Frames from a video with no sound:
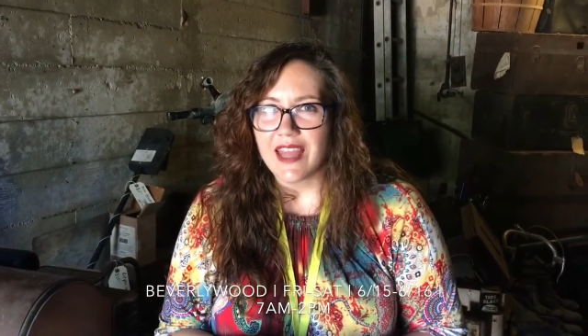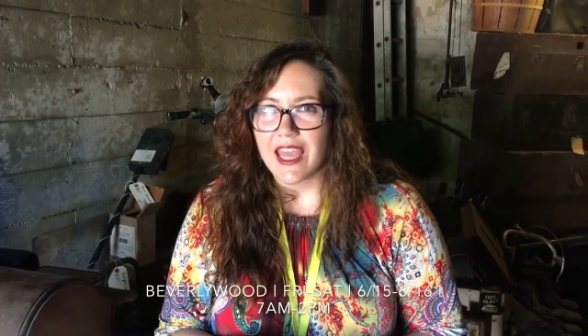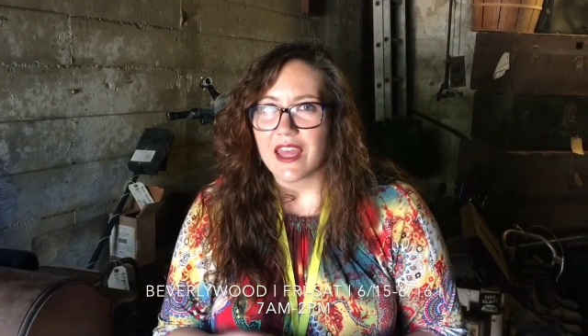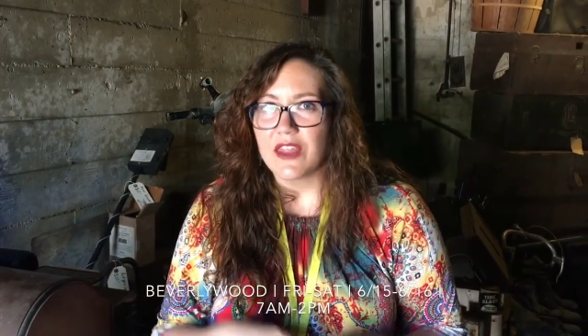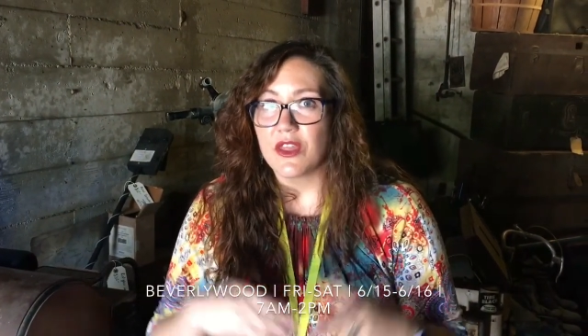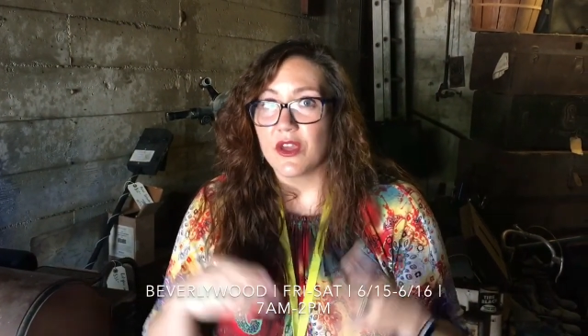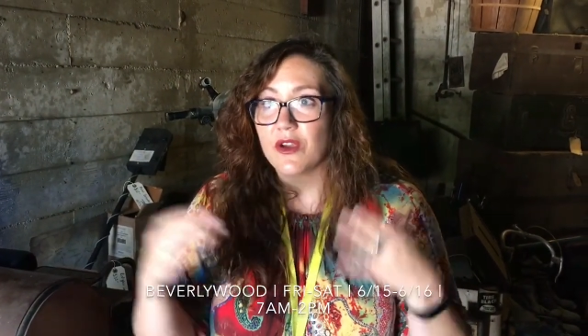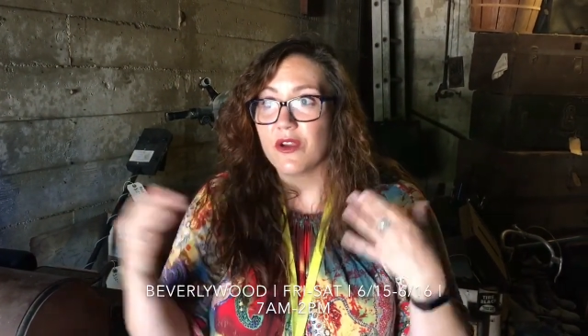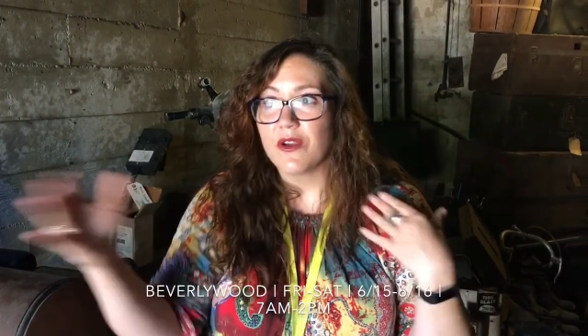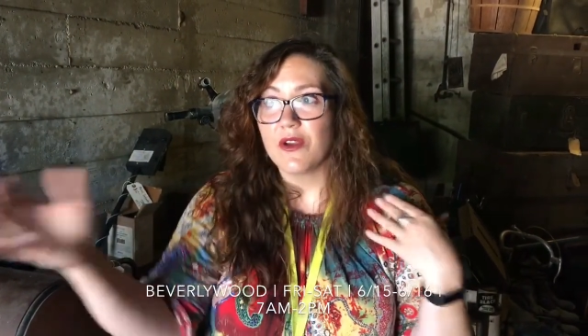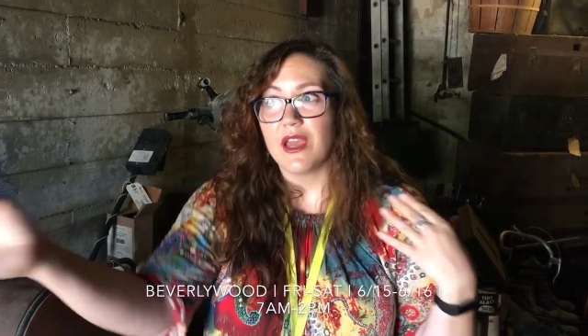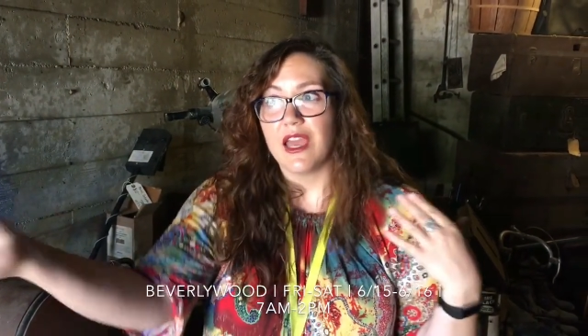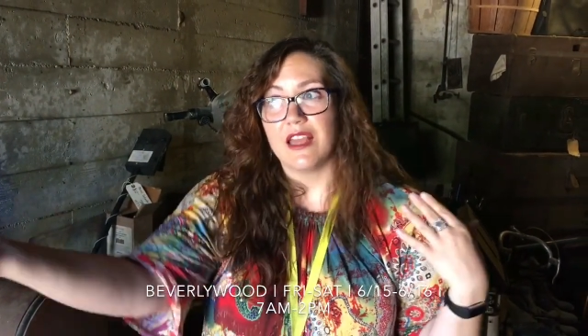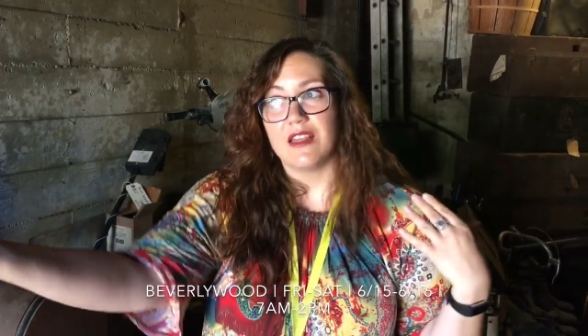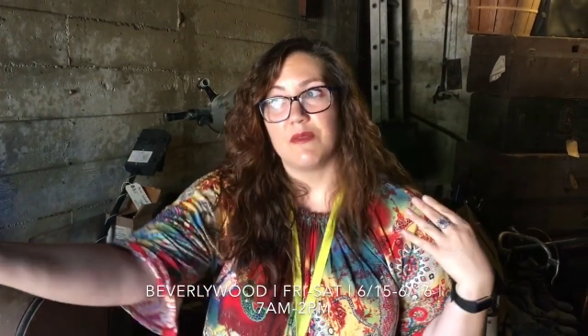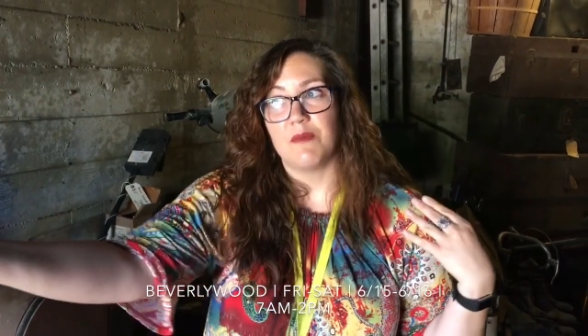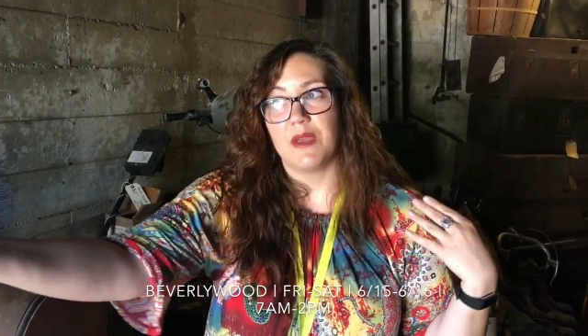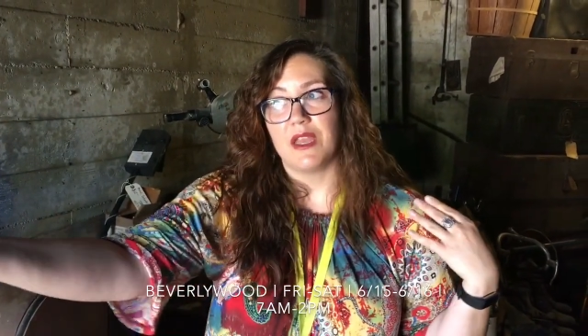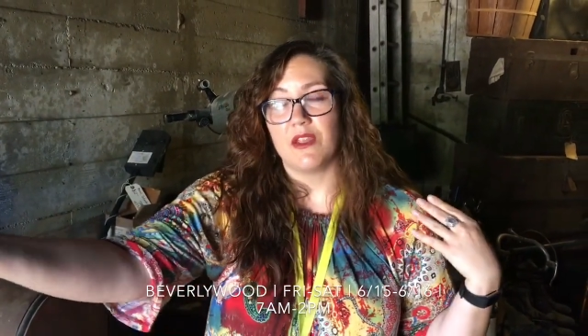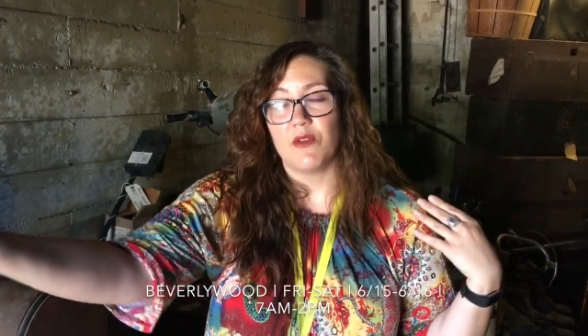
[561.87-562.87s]
like
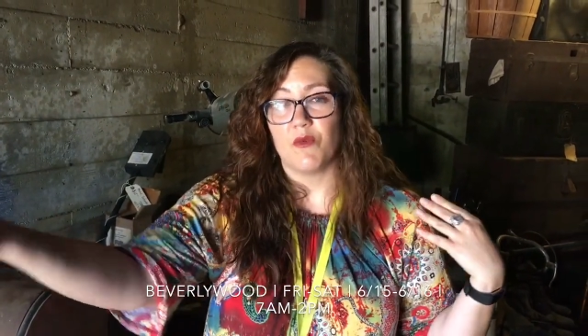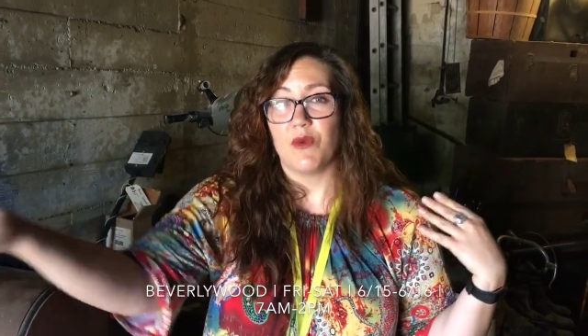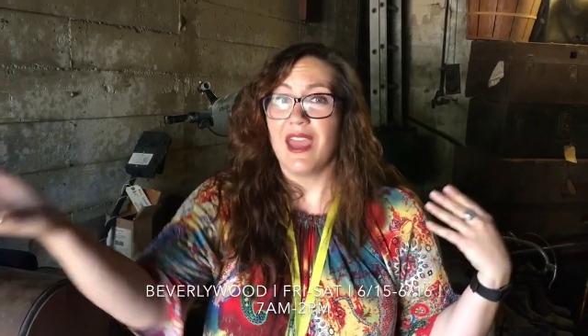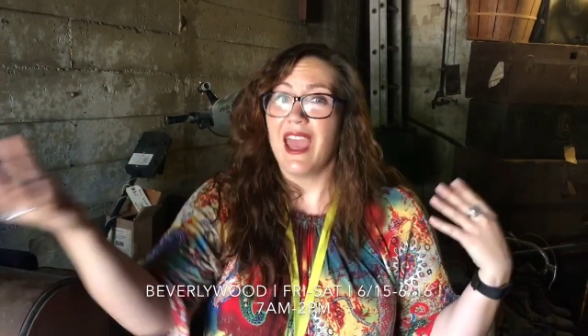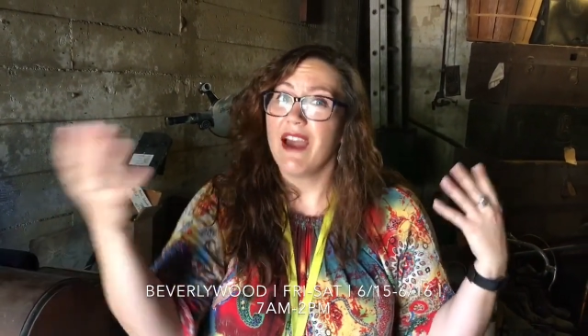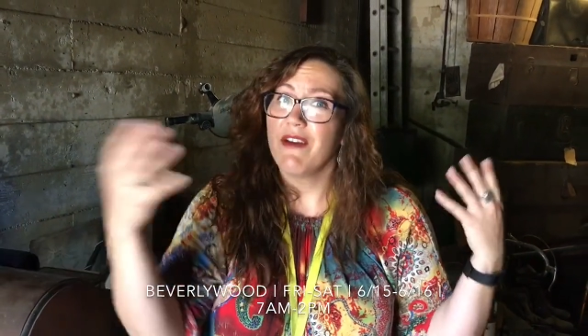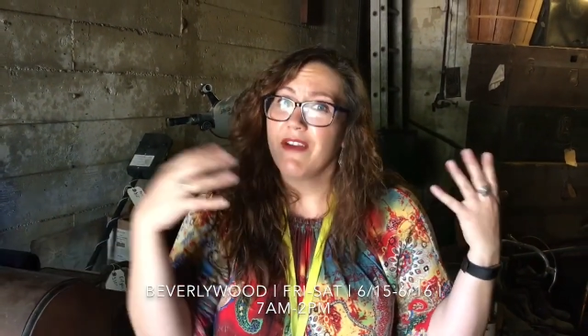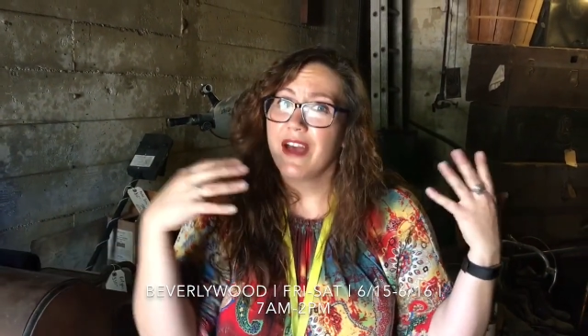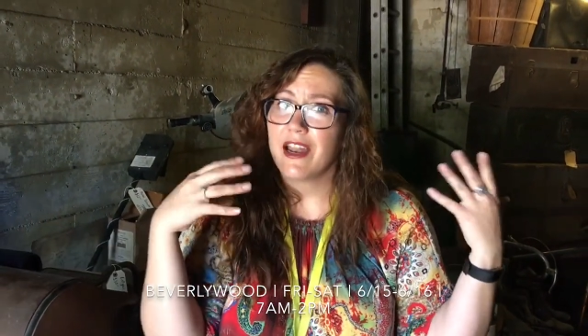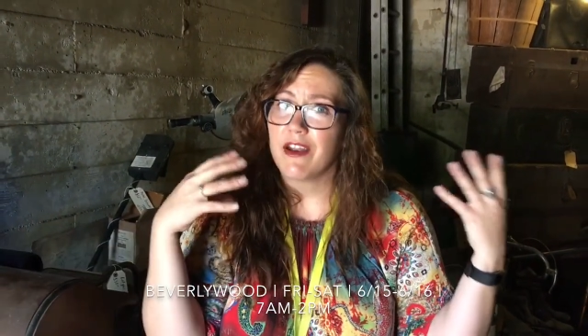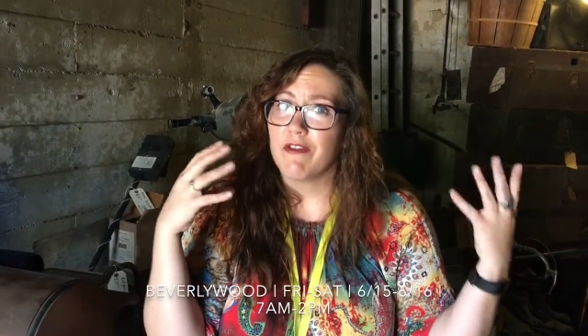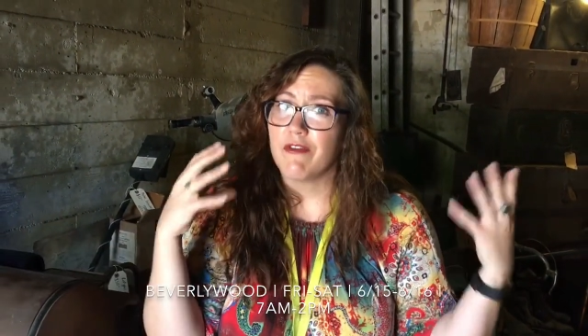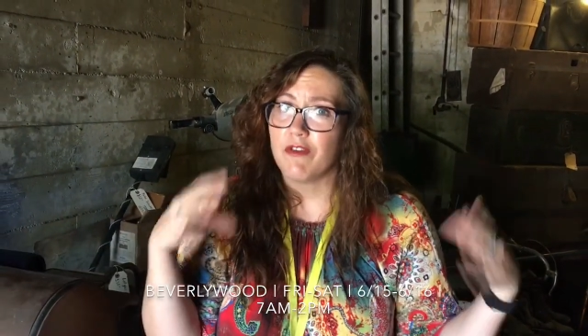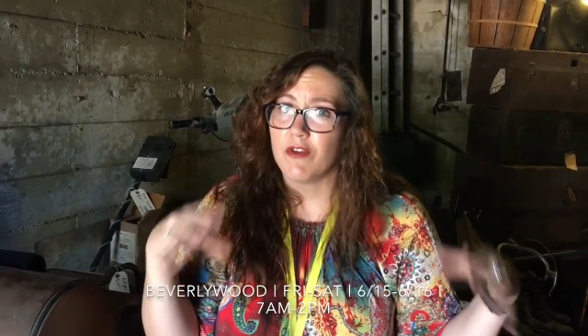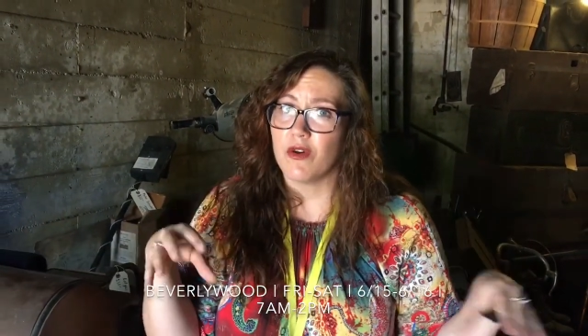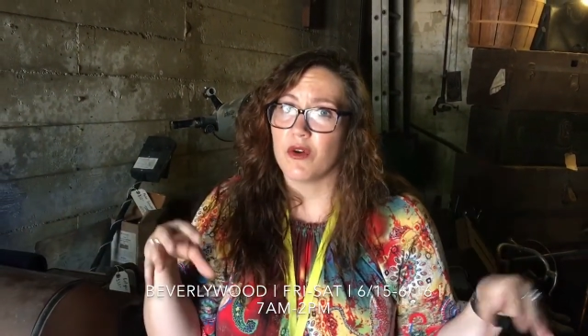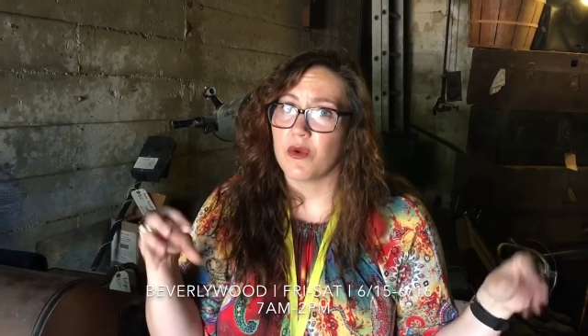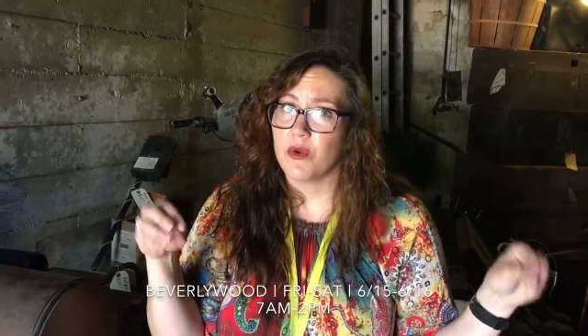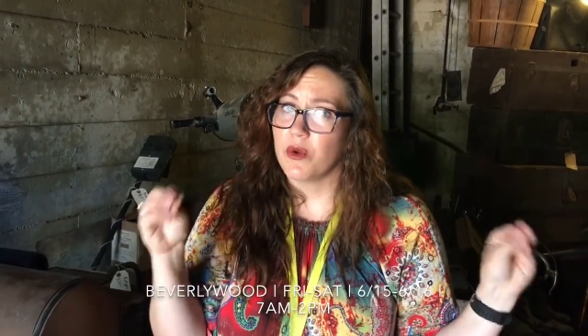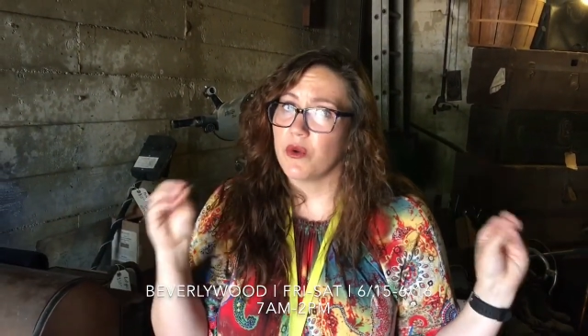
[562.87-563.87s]
we have had a
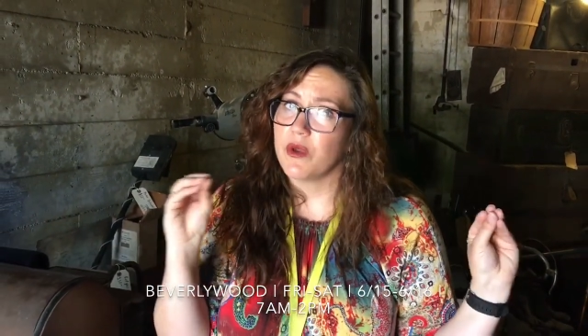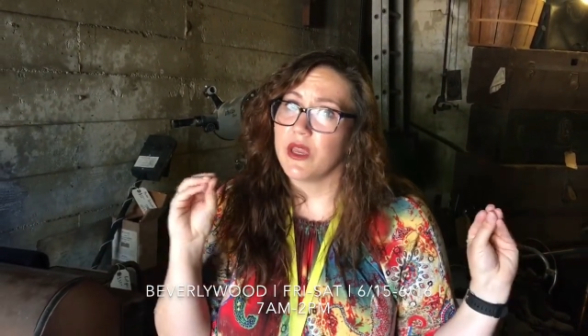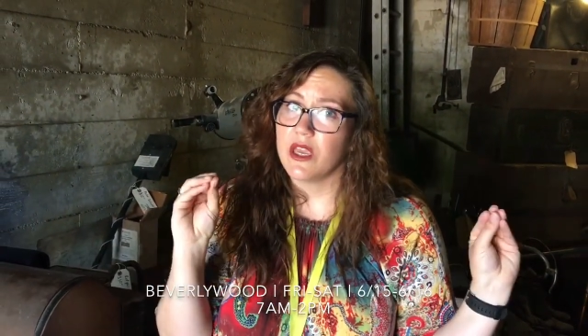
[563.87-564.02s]
full crew